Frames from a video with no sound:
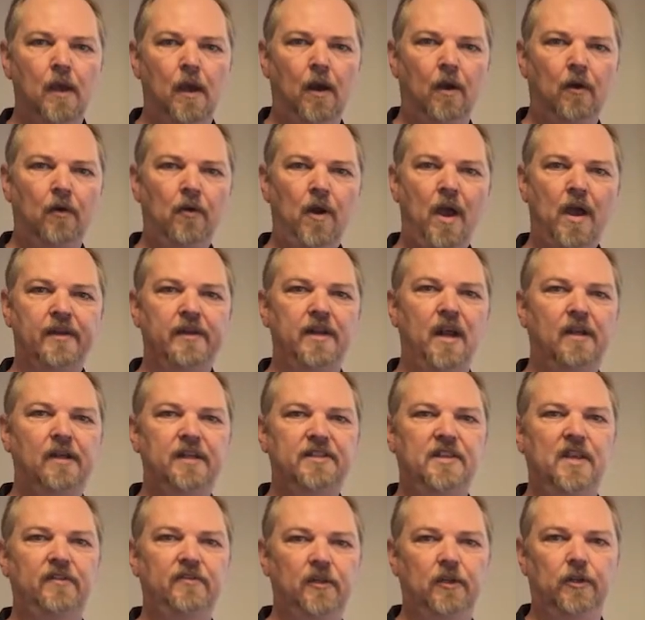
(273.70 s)
Right, now
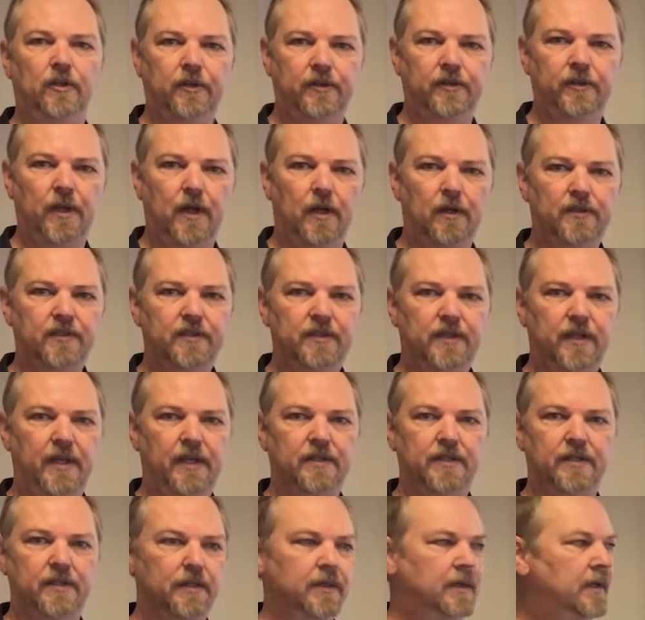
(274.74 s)
let's have a look at the
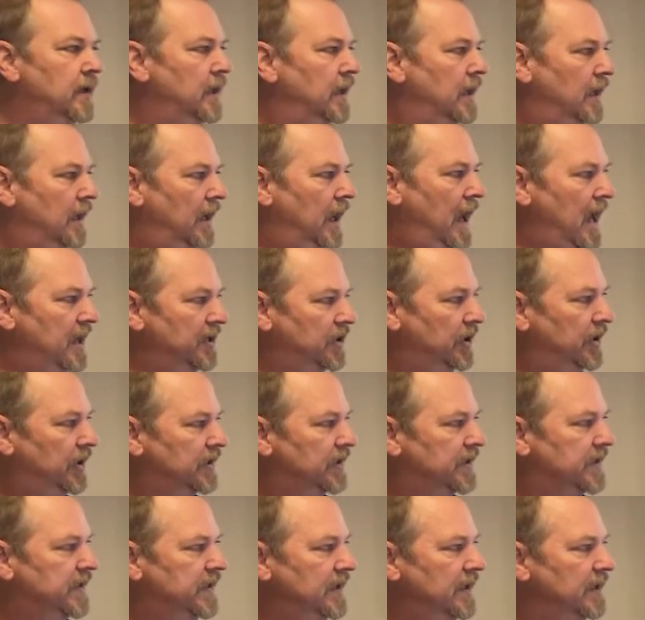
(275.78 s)
alternator. As you
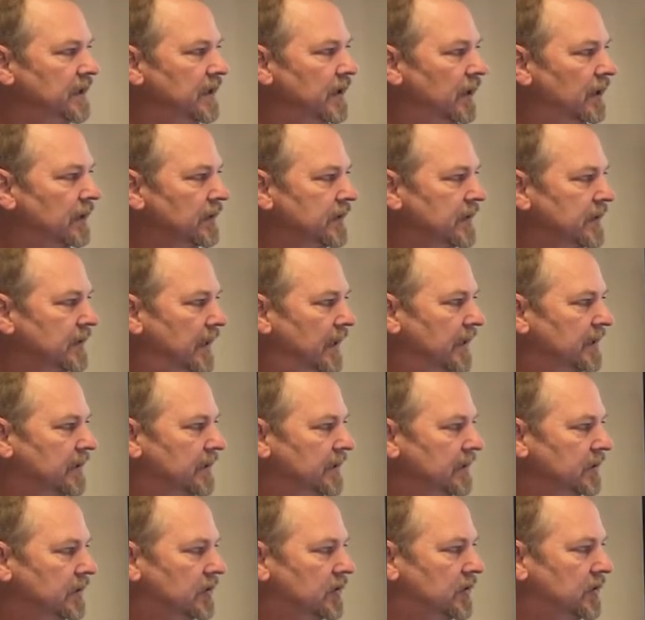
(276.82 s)
can see, the
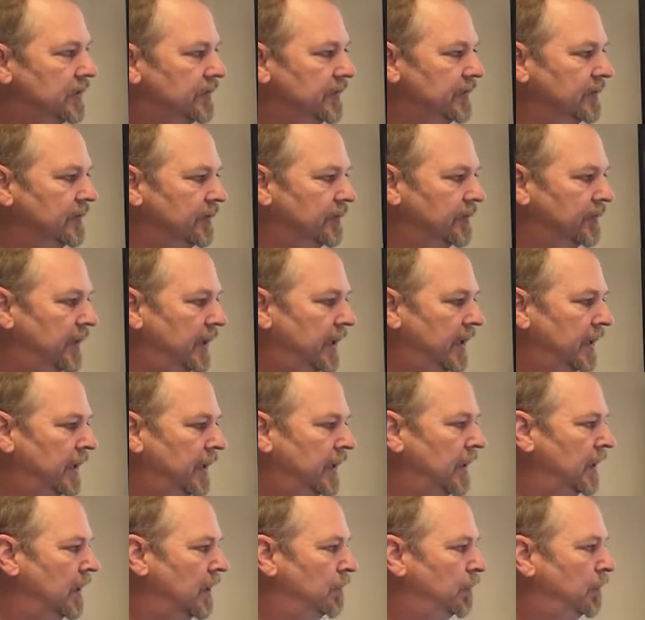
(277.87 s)
alternator is driven
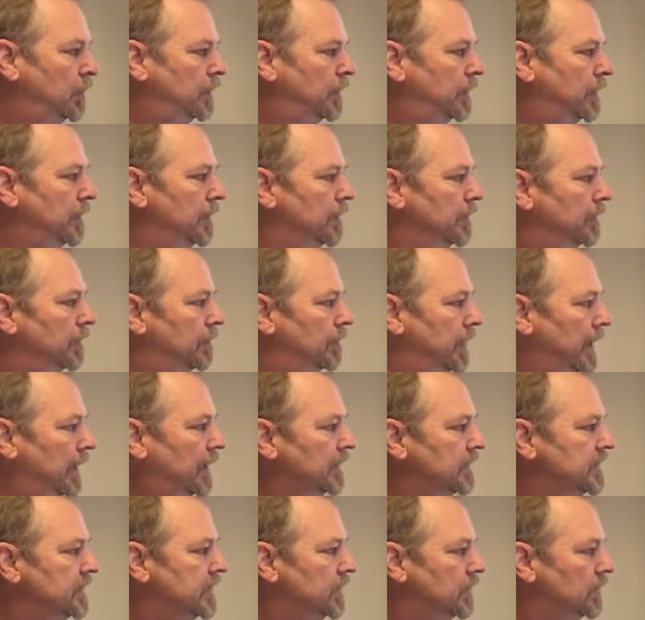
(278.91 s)
via a
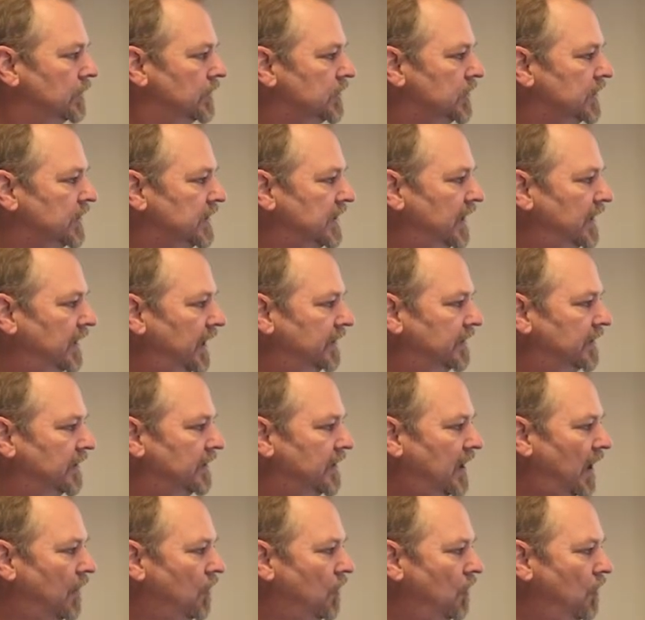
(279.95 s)
belt which is connected
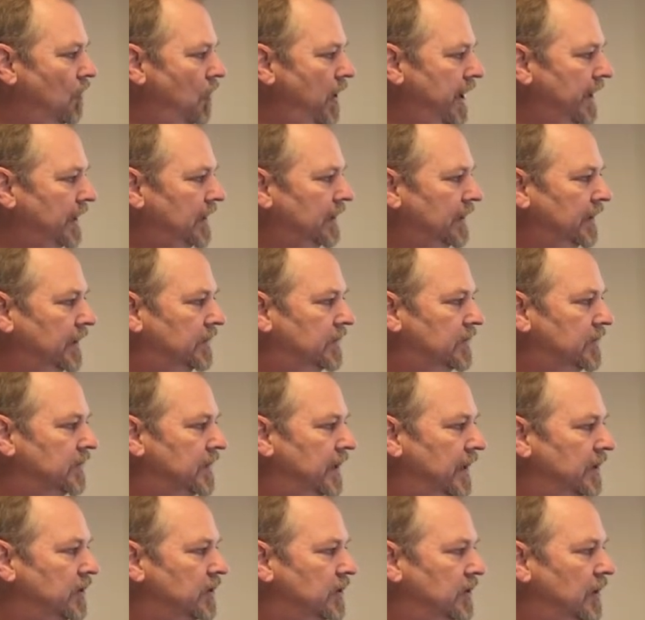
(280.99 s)
directly to the
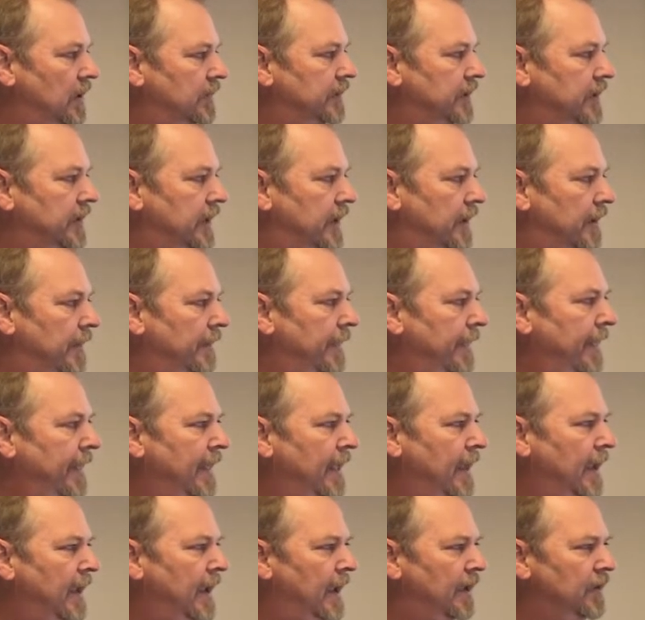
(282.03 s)
engine over here.
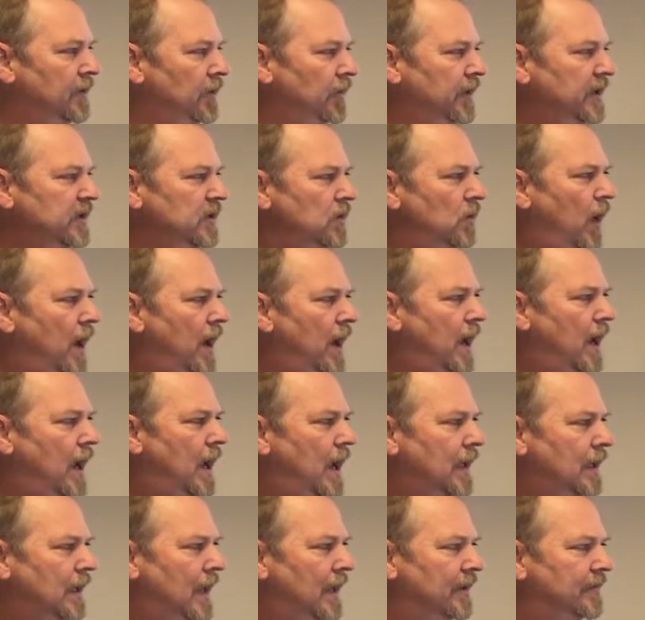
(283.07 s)
And the reason why I
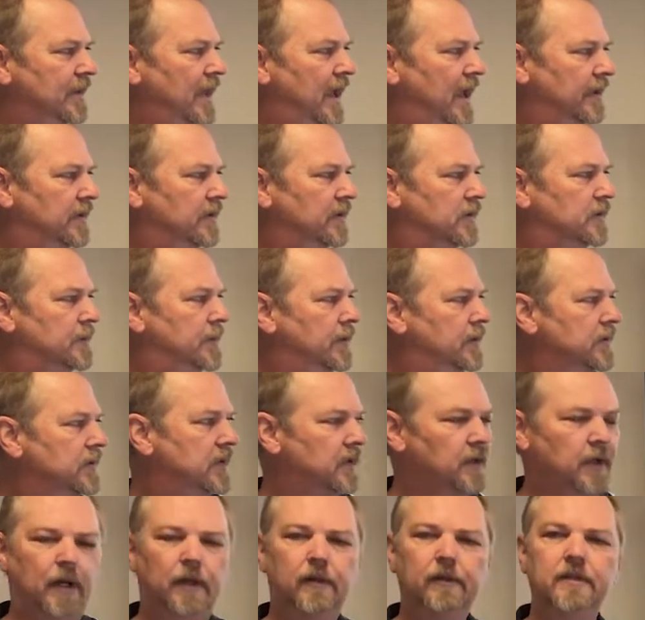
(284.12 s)
highlight that is because
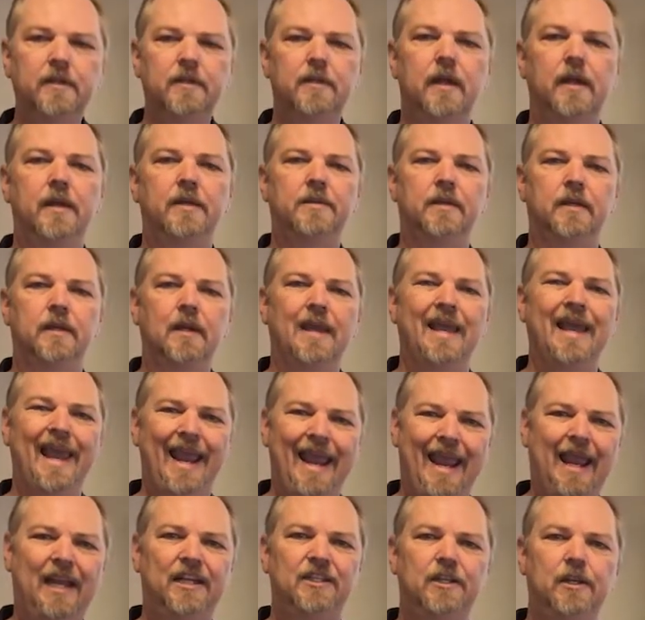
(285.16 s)
an alternator
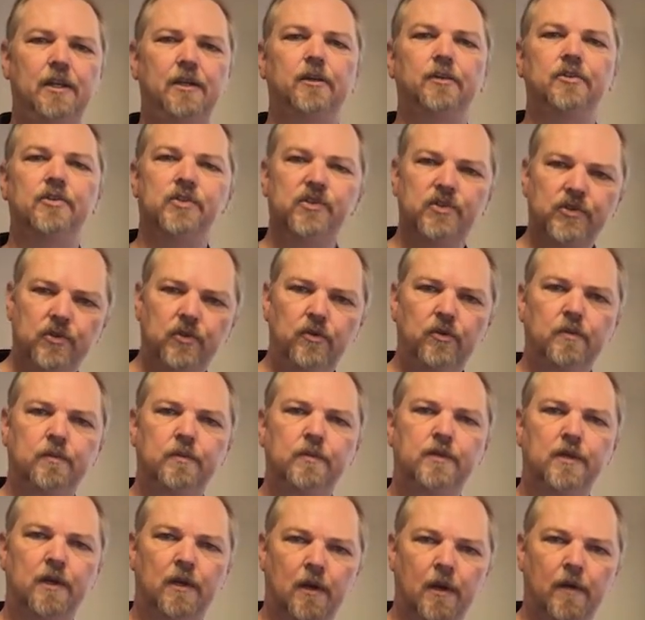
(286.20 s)
actually
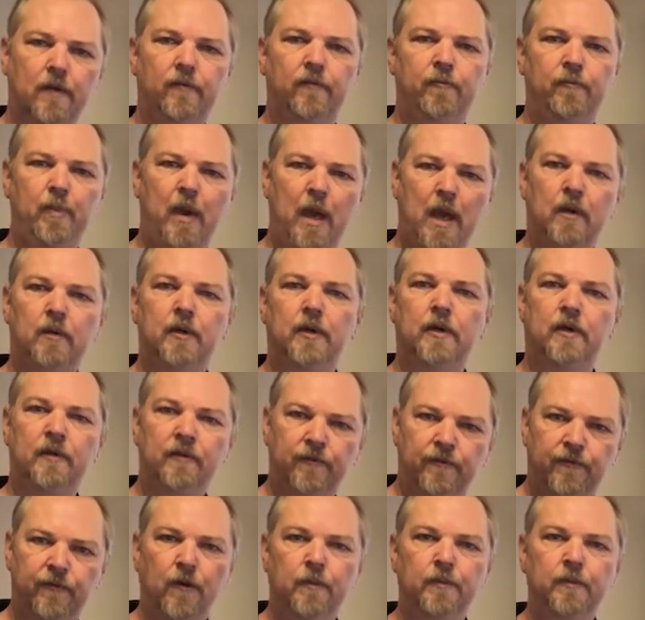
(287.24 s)
consumes a lot of power
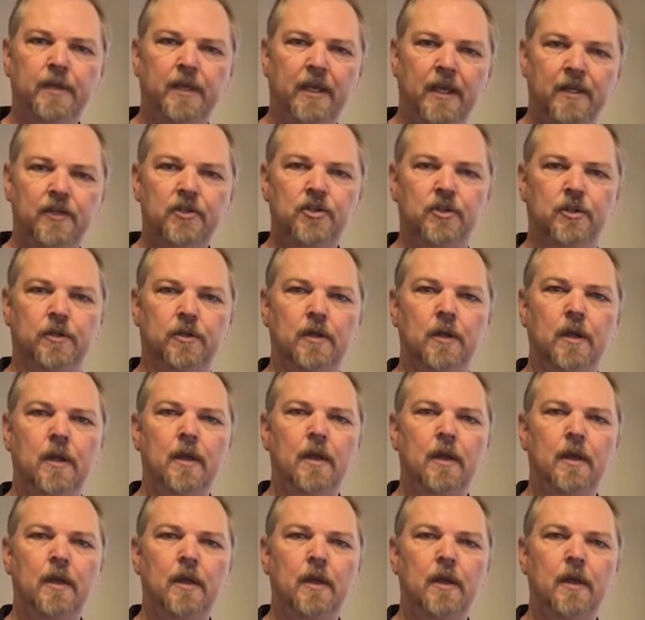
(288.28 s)
from the engine.